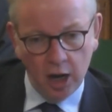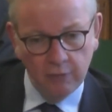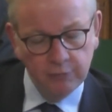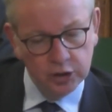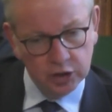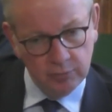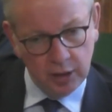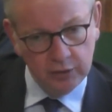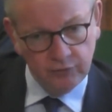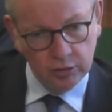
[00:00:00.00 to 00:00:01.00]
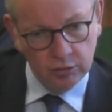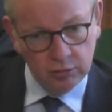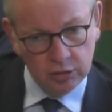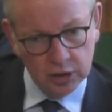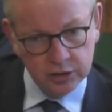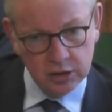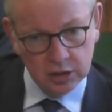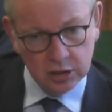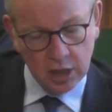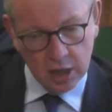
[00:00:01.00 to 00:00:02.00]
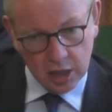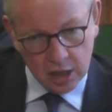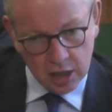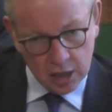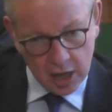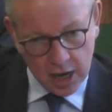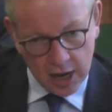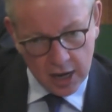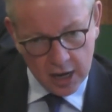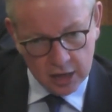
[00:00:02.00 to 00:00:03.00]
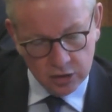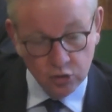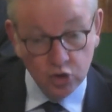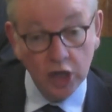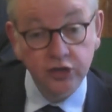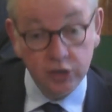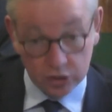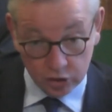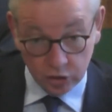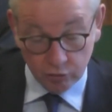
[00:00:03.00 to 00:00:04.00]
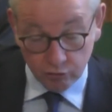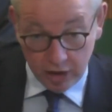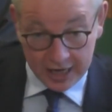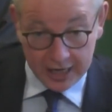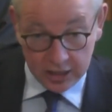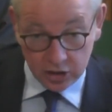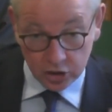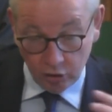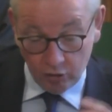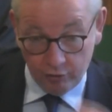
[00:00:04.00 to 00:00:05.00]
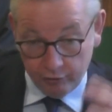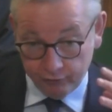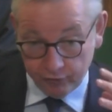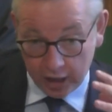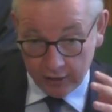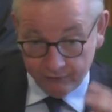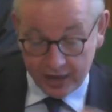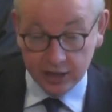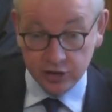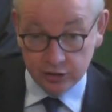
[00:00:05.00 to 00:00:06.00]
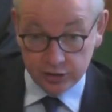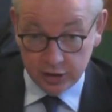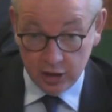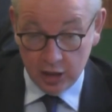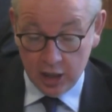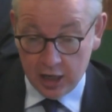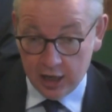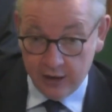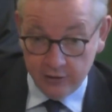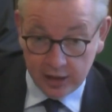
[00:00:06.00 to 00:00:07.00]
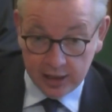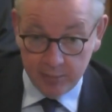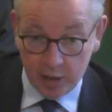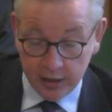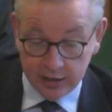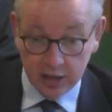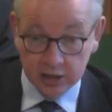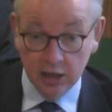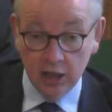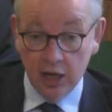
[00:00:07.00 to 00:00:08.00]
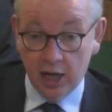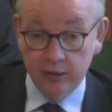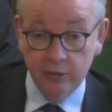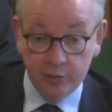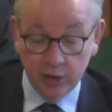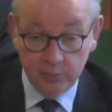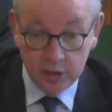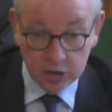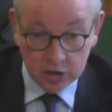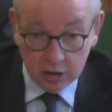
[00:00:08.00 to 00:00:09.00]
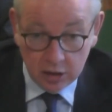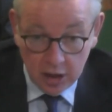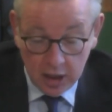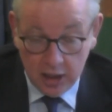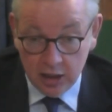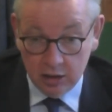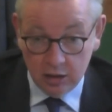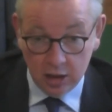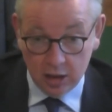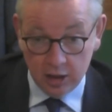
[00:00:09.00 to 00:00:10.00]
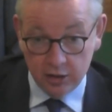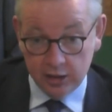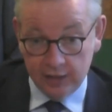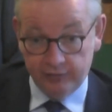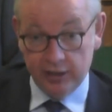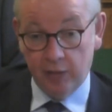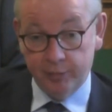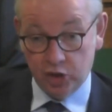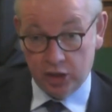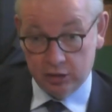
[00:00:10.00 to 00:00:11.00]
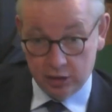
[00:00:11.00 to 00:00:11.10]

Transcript: which in my view doesn't do justice to the range of factors that lay behind that. And the Prime Minister, in the levelling up agenda